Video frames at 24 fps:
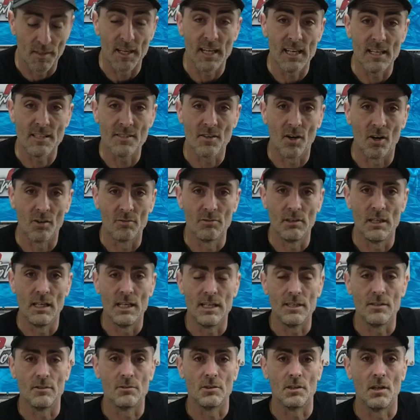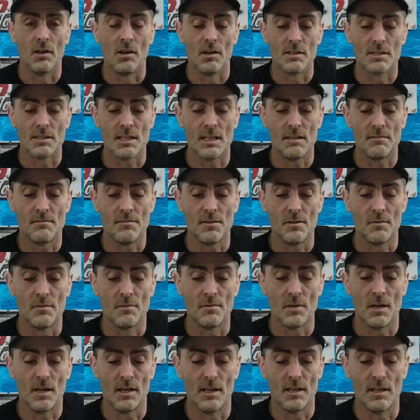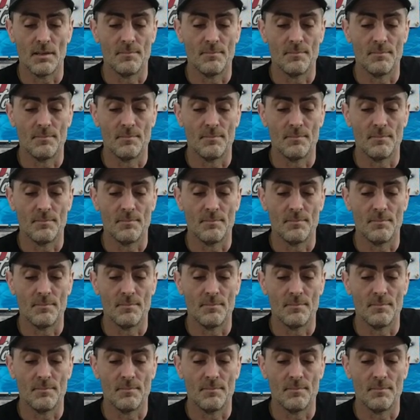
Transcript: These are really good, guys. If you